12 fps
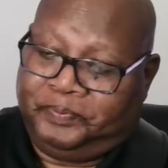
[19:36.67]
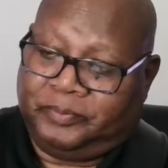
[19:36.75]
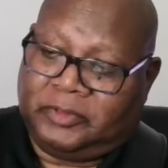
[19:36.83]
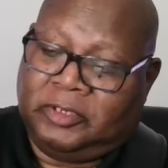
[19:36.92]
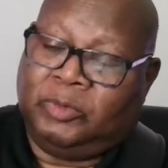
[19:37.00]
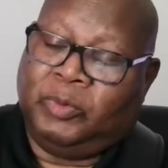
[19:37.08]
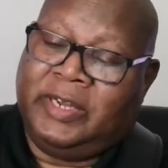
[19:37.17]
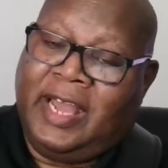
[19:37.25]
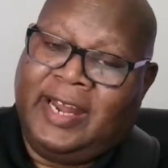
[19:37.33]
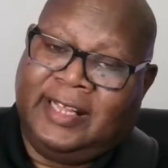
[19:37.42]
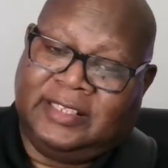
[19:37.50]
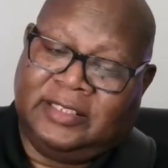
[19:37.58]
because we're
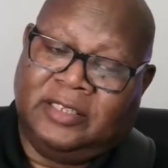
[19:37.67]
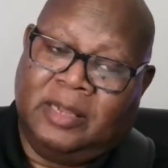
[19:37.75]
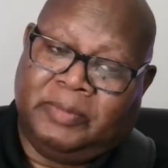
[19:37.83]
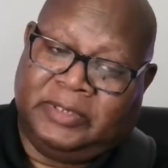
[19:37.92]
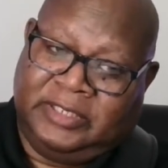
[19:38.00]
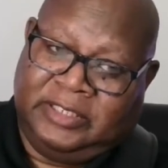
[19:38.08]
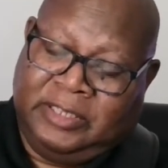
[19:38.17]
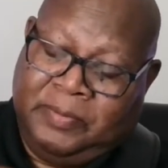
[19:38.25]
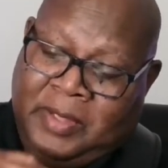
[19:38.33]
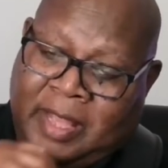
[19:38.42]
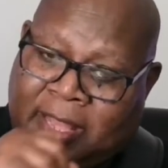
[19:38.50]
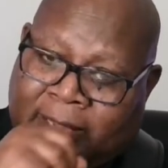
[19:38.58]
not at the number
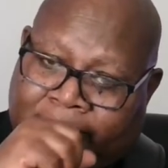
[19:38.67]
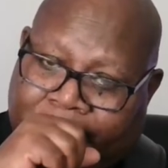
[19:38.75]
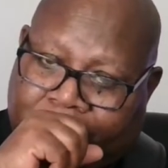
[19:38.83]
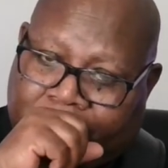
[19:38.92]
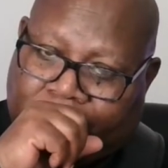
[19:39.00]
system yet.